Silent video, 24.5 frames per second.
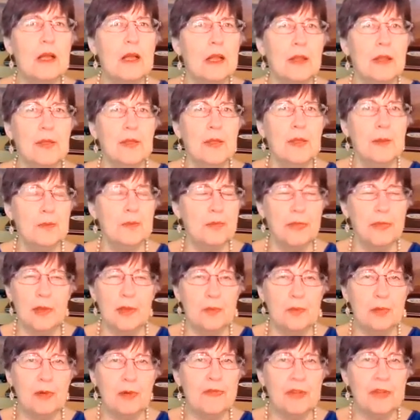the
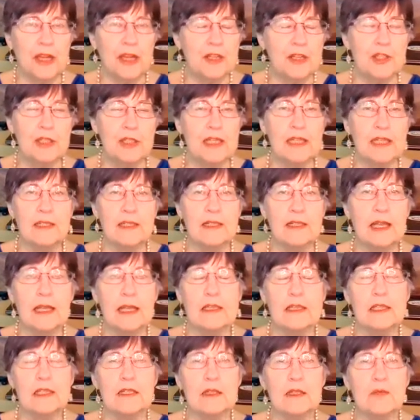profession
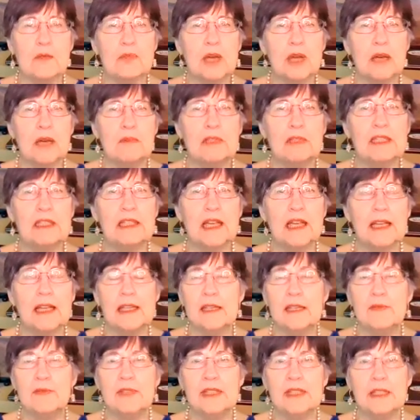and to the public. I
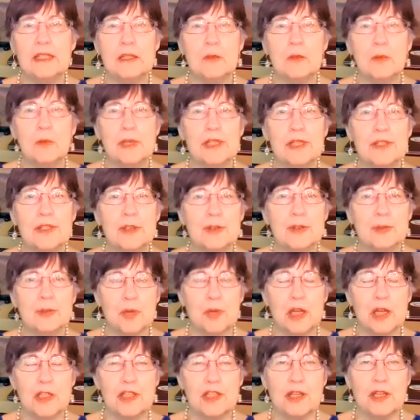even did a research
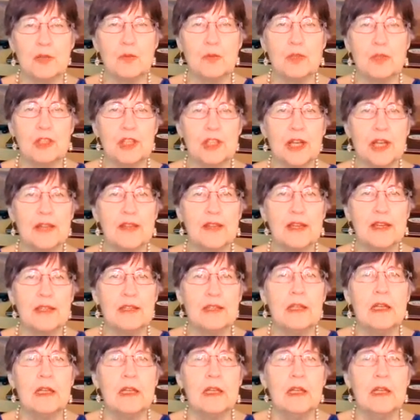project, which I
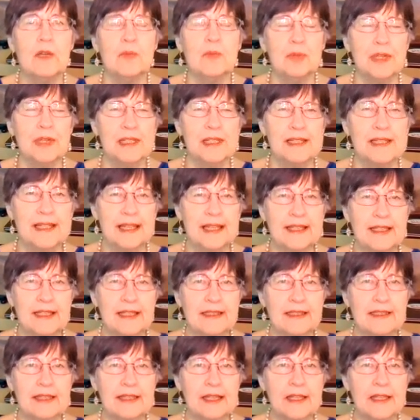then
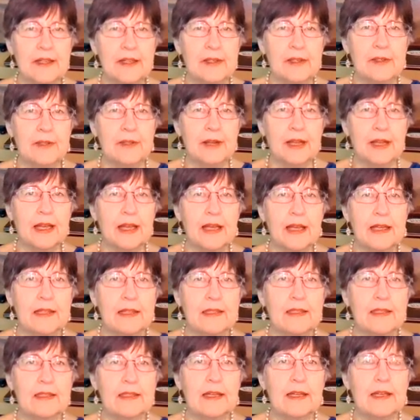presented later
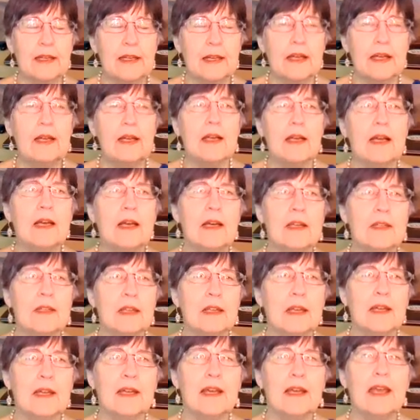at a,
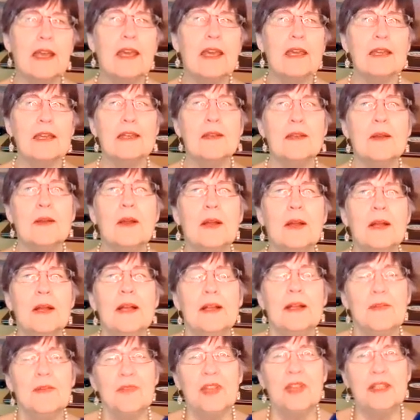a
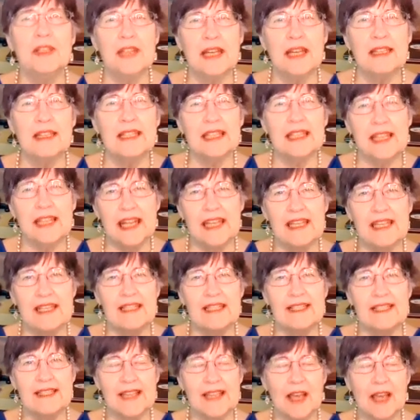the
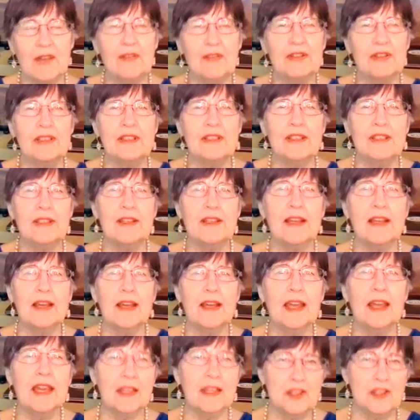1987
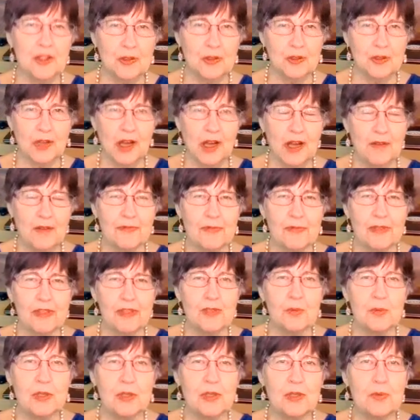annual
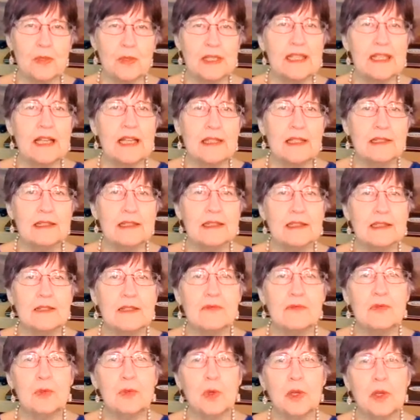conference, which was held in
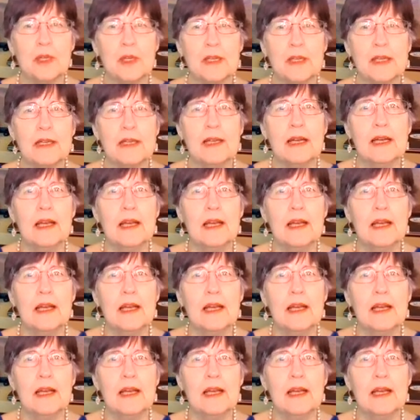Florida.